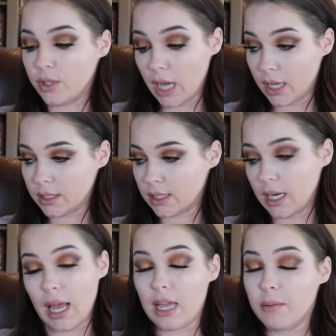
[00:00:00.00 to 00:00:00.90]
yes, the
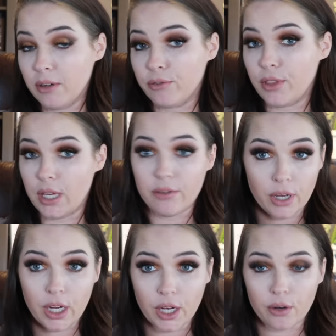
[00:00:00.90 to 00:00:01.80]
name of the
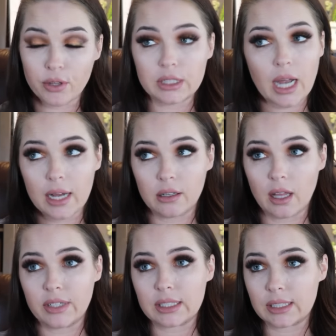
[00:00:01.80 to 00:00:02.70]
video, the title
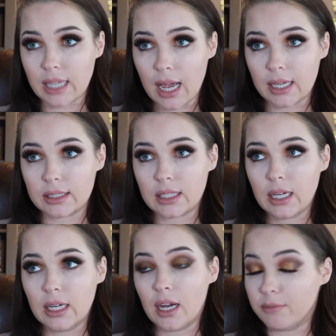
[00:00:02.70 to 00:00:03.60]
of it says,
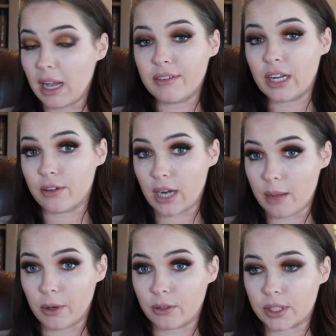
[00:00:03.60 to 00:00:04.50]
of my video that I
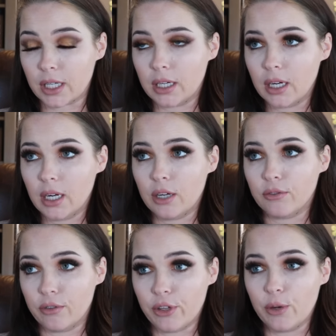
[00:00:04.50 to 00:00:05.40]
posted,
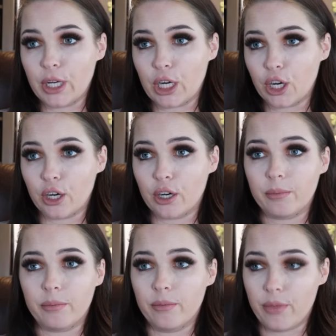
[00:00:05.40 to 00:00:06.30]
reviewing
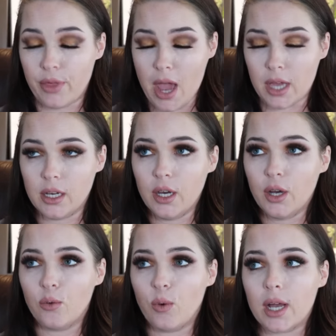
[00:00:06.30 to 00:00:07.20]
her thing,
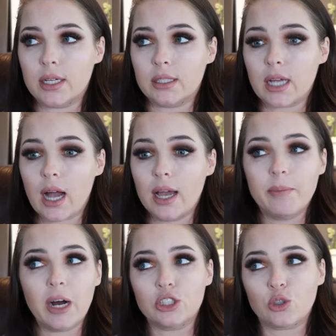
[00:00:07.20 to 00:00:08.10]
was I
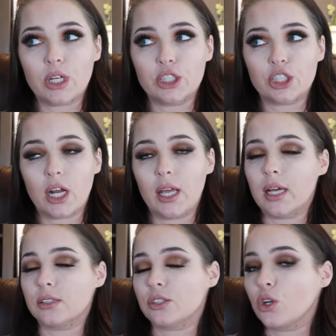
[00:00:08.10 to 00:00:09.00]
bought Jordan
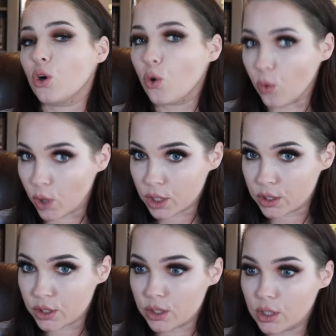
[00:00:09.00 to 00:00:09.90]
Cheyenne's
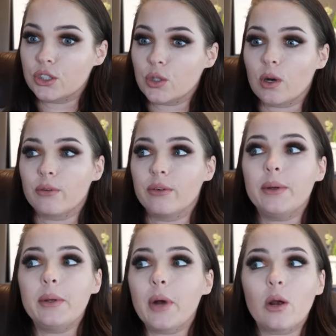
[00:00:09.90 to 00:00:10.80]
course. So
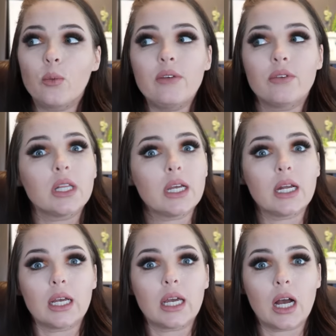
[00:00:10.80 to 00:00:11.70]
are we really
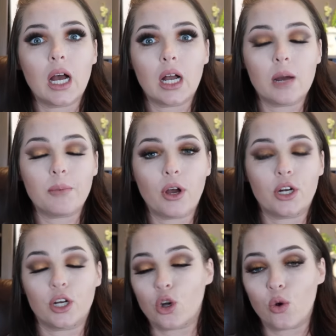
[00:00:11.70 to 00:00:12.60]
going to get hung up
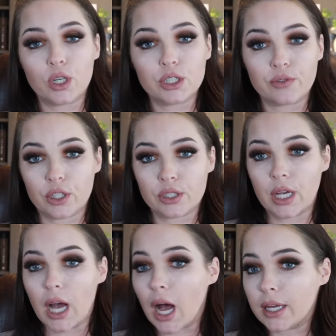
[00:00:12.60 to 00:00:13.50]
on course versus
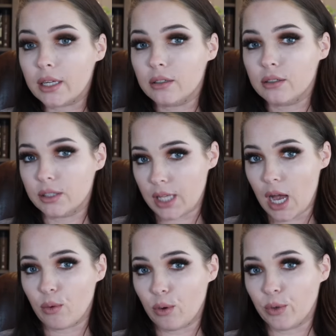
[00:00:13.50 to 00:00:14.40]
guide? Is
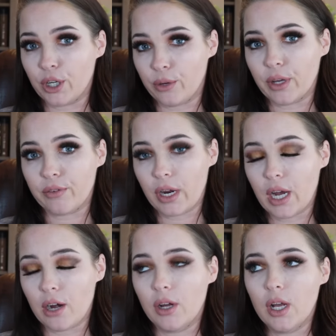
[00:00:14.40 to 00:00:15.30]
that what we're doing right
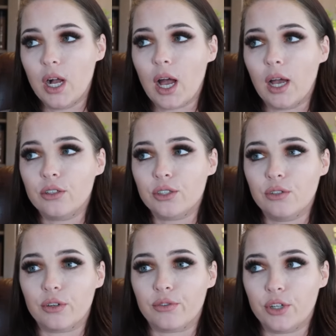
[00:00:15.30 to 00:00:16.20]
now? I also
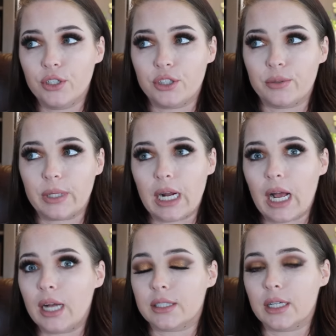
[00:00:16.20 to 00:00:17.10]
referred to it
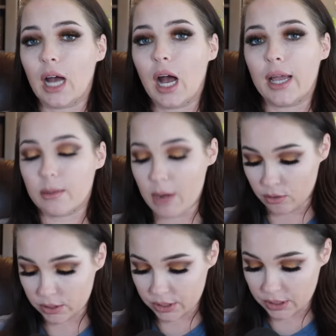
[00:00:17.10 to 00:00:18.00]
as a guide
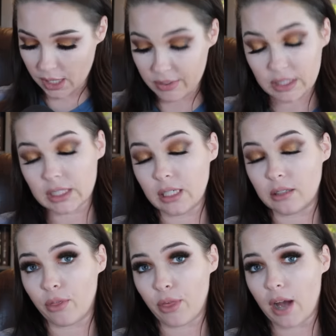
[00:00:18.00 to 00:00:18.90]
about
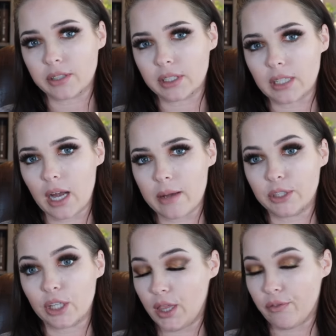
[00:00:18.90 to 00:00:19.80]
17,000
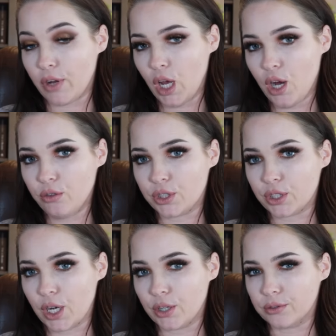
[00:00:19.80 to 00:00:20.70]
times in the video.
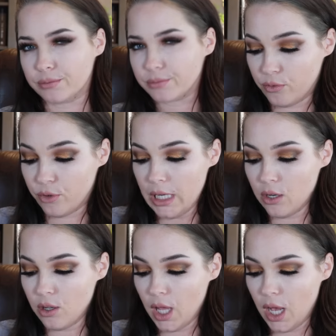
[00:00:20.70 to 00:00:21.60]
So
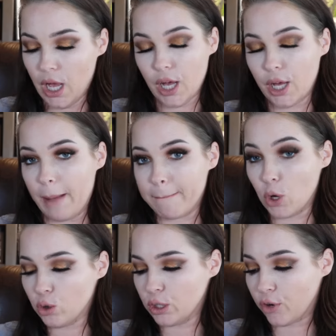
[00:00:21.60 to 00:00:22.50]
real
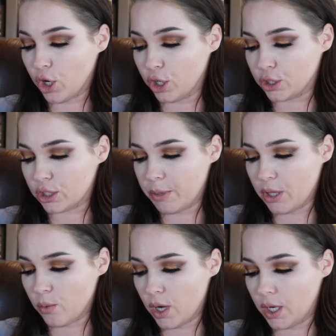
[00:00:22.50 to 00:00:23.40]
bold of her to be
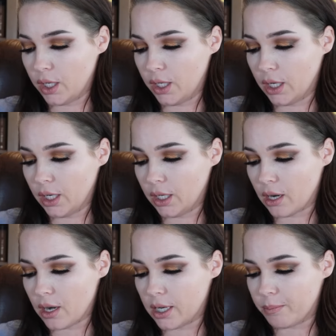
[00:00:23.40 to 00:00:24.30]
the one getting
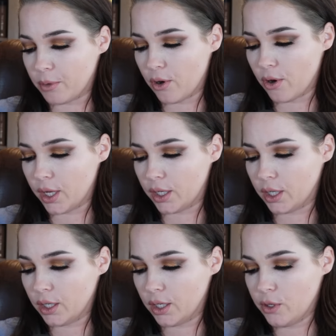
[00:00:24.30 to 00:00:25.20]
caught up
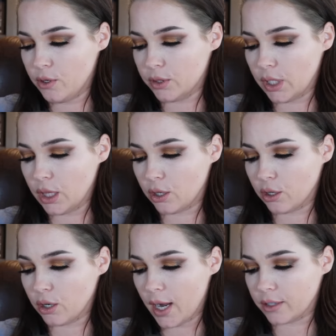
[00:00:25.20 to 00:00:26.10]
on using the
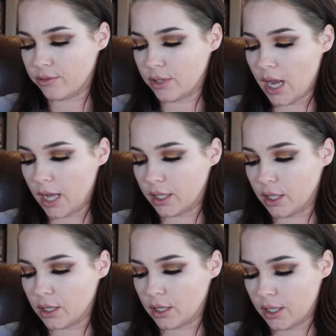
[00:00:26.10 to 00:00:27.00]
correct
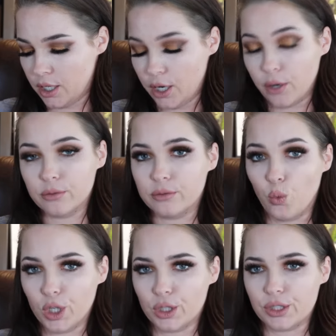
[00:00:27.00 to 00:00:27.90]
vernacular and,
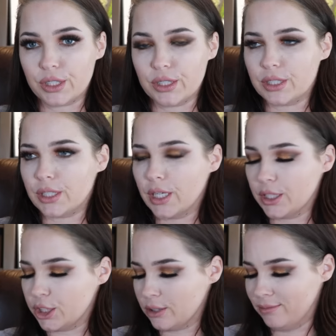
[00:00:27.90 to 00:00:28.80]
words and
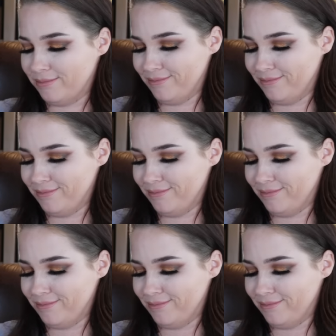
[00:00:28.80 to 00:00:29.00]
such.